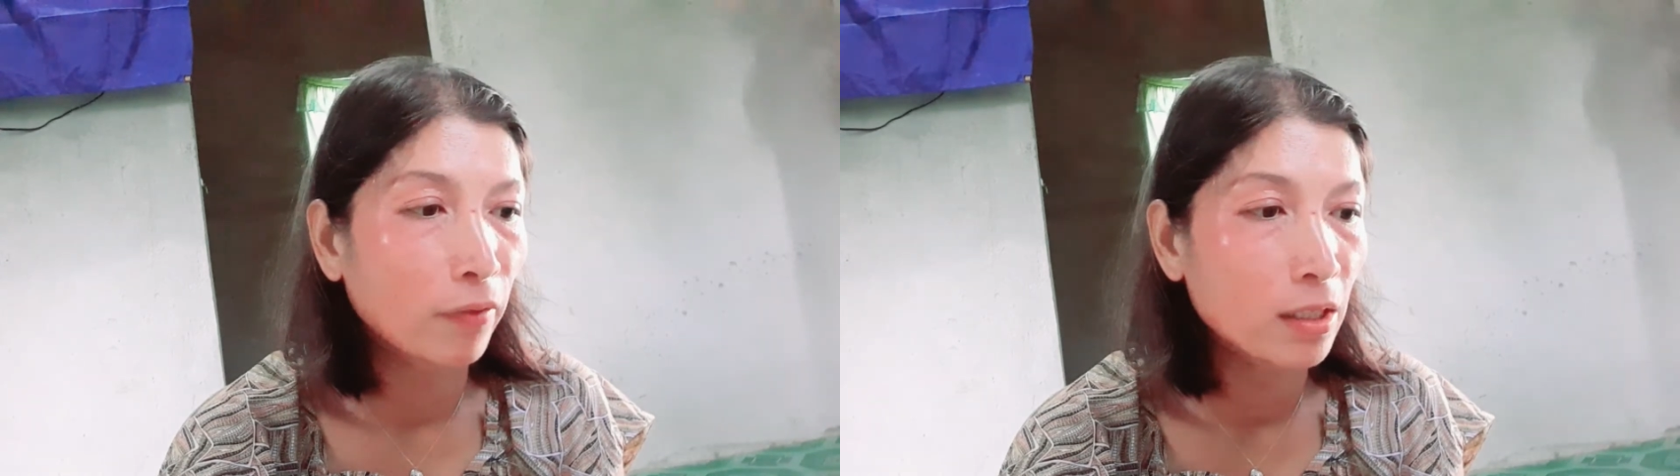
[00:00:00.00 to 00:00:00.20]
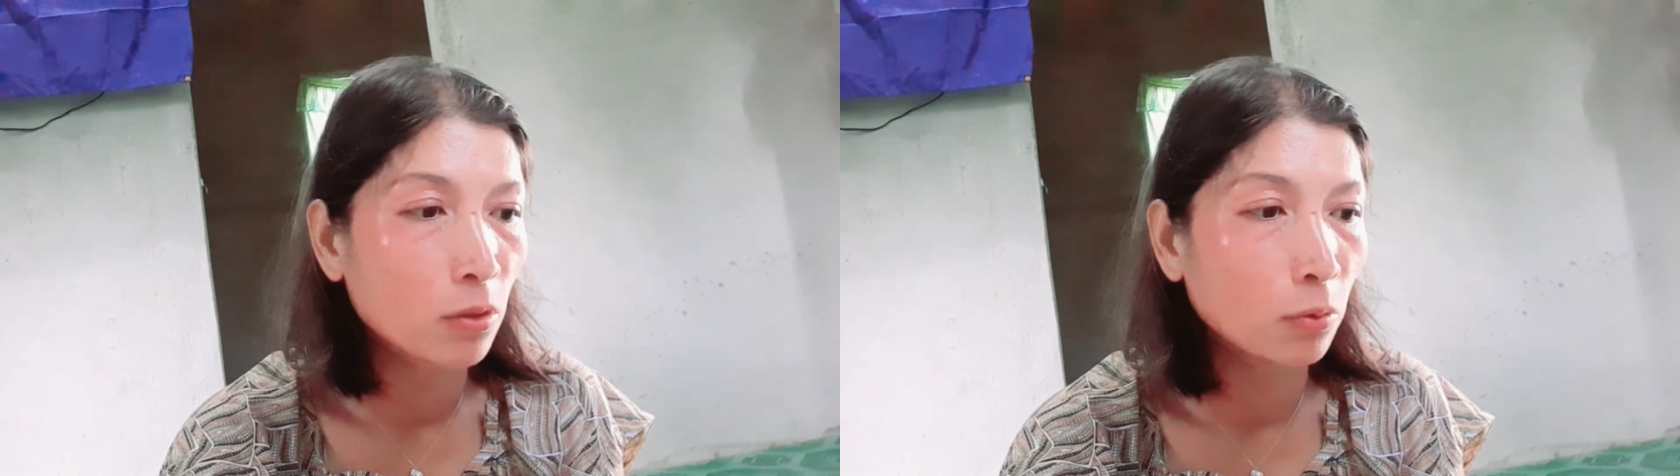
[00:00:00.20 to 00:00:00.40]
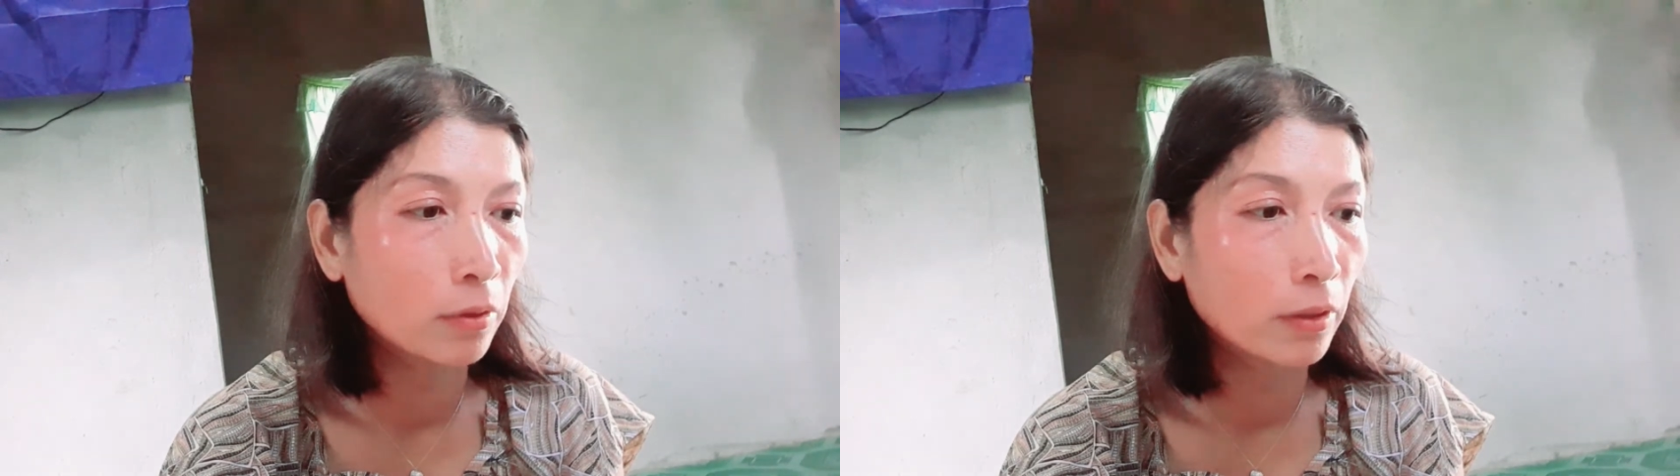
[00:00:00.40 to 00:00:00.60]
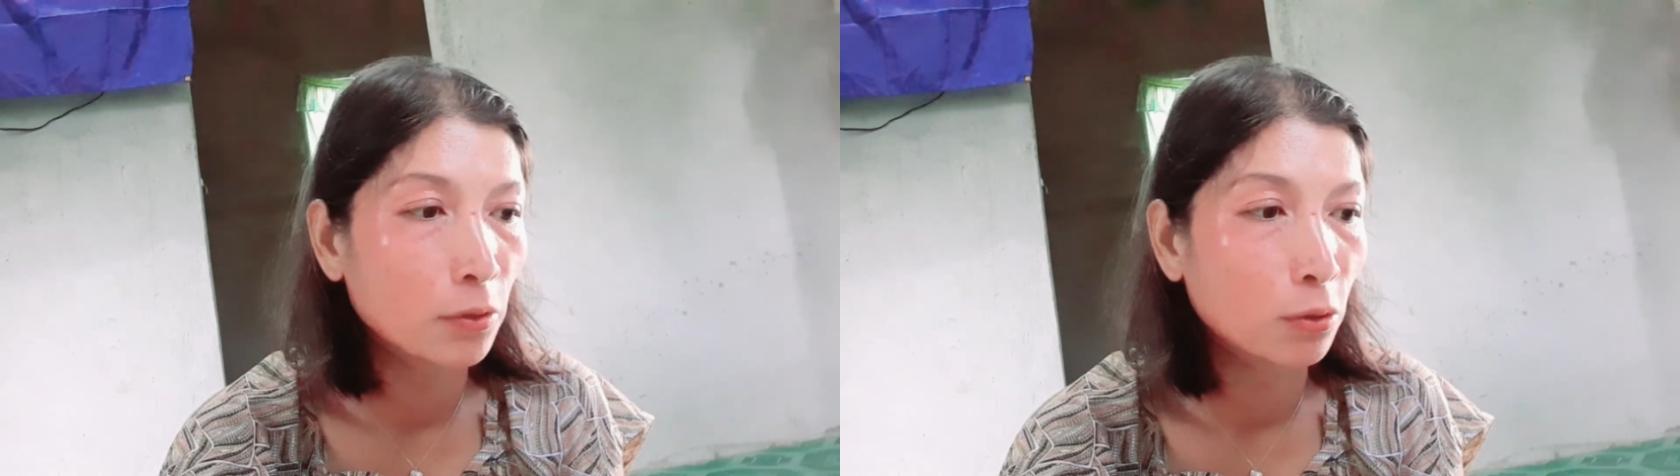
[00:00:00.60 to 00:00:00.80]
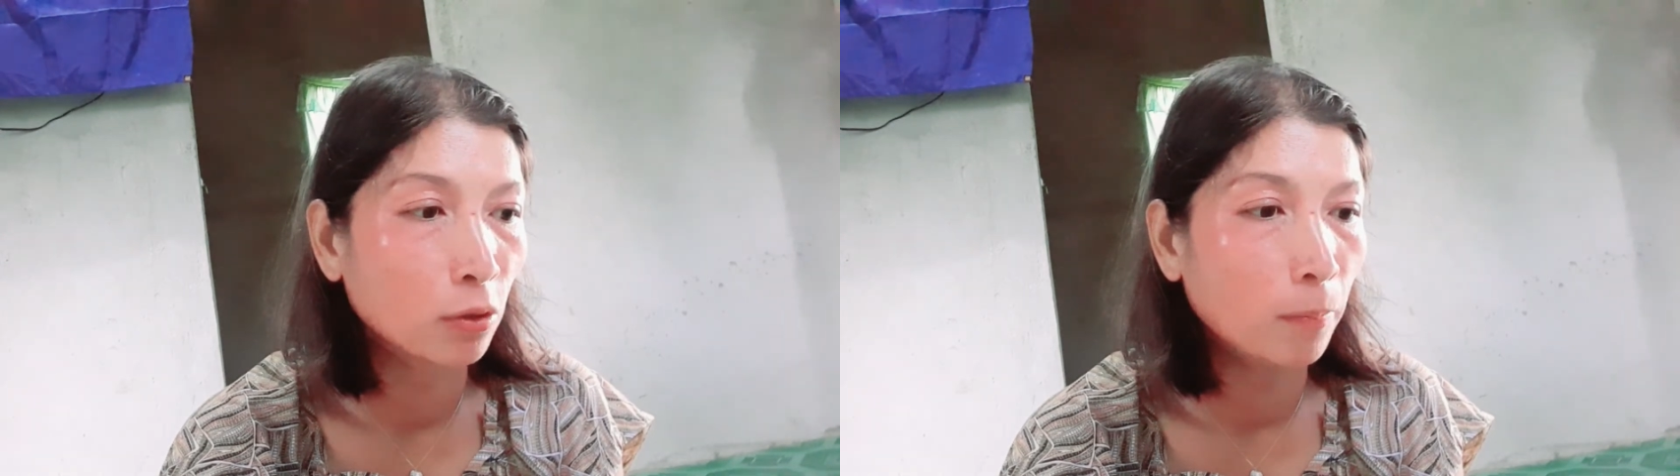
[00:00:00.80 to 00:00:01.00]
face
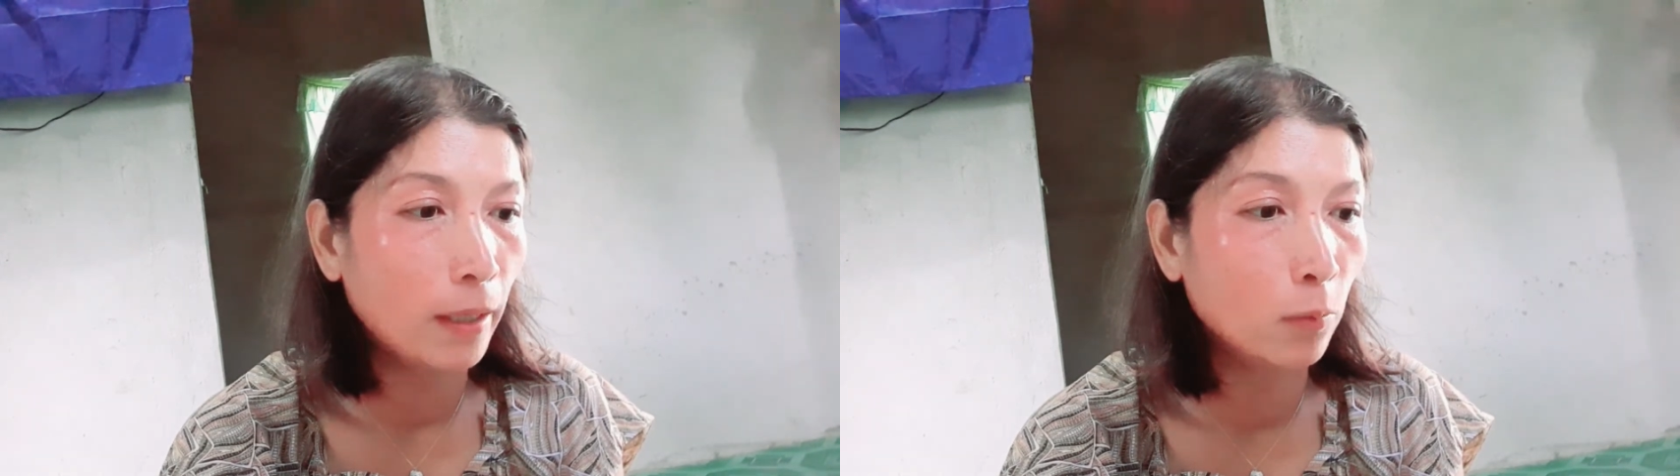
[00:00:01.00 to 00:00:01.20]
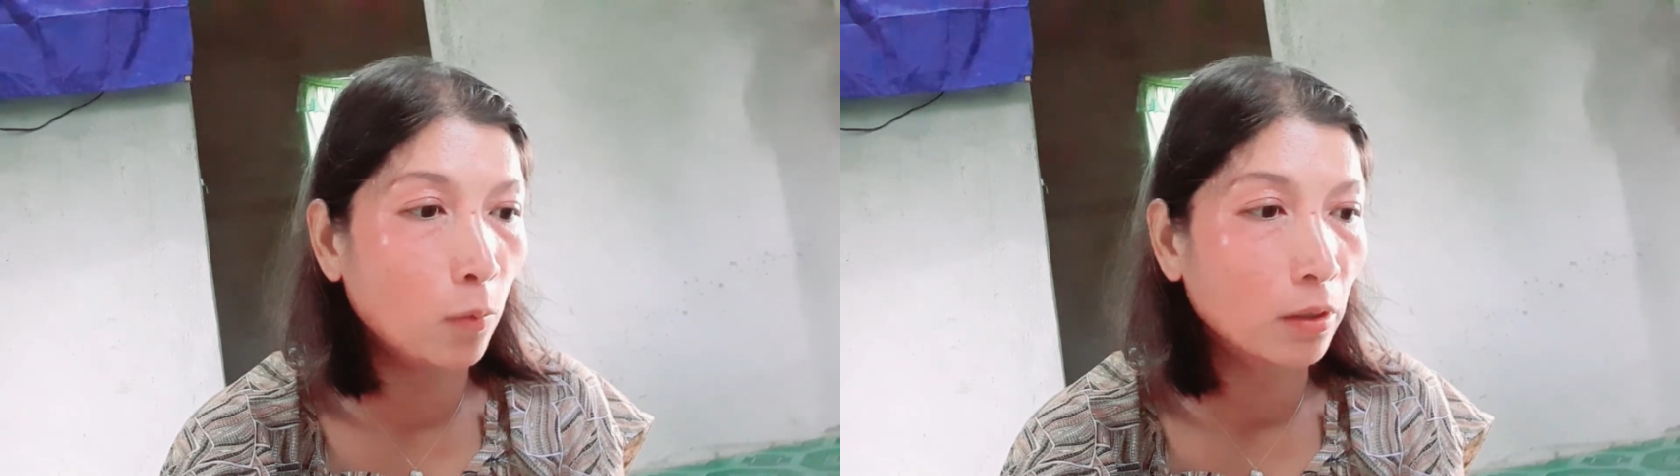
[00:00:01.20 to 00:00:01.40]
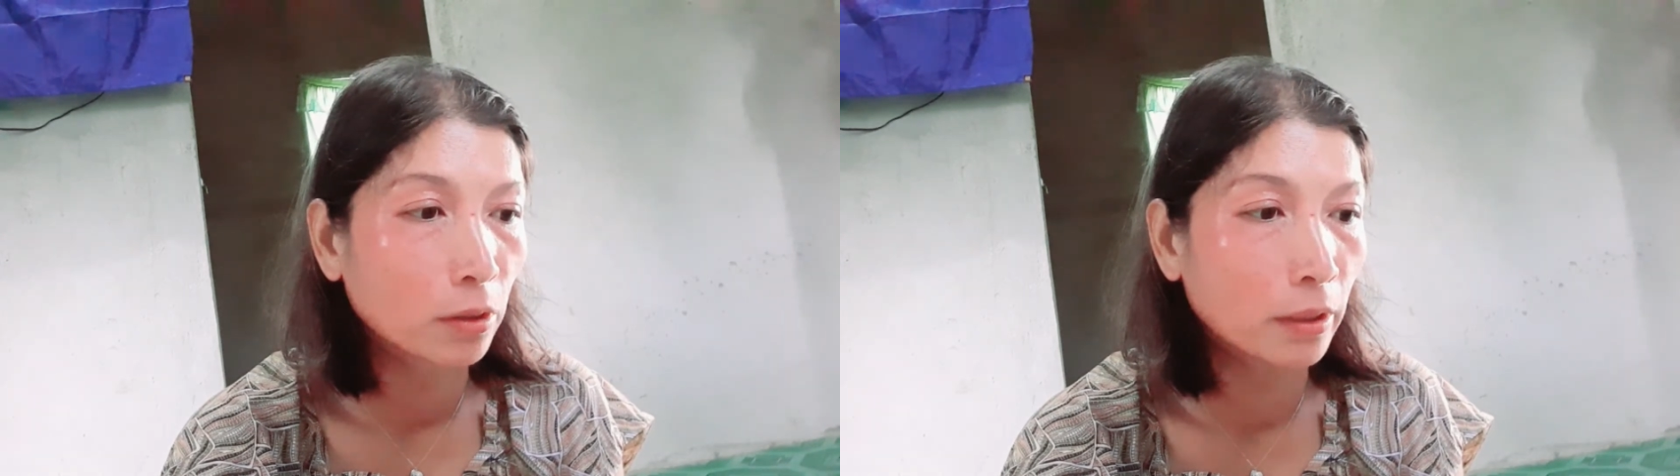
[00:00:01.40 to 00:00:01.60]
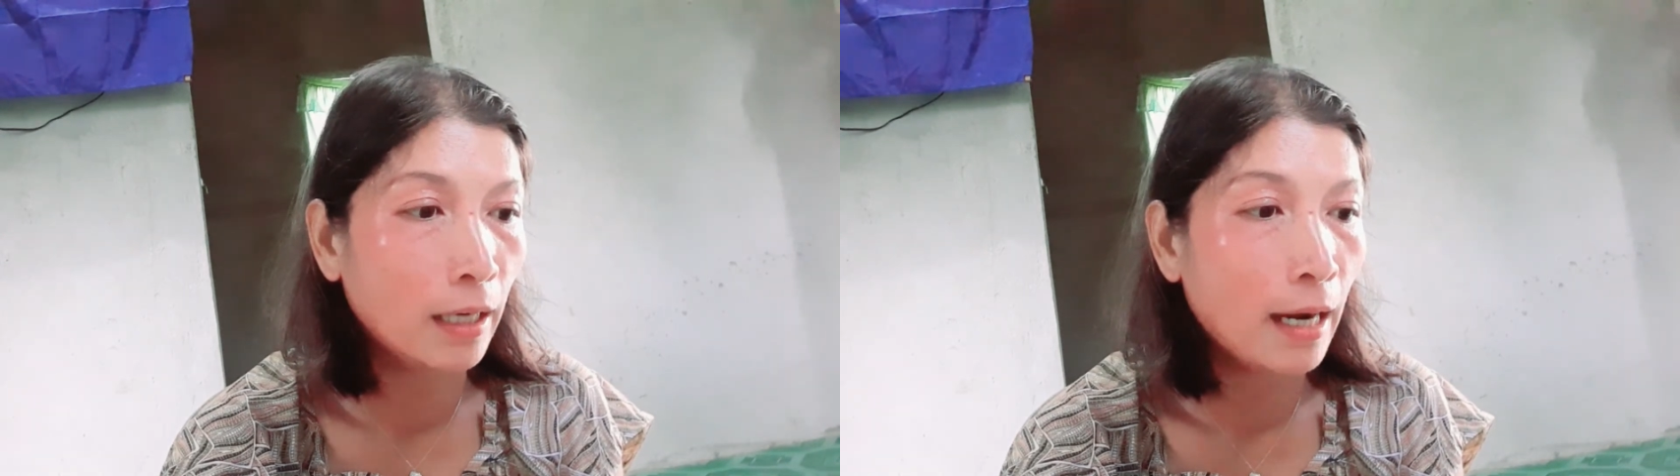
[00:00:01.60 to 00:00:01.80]
toner, soap and water.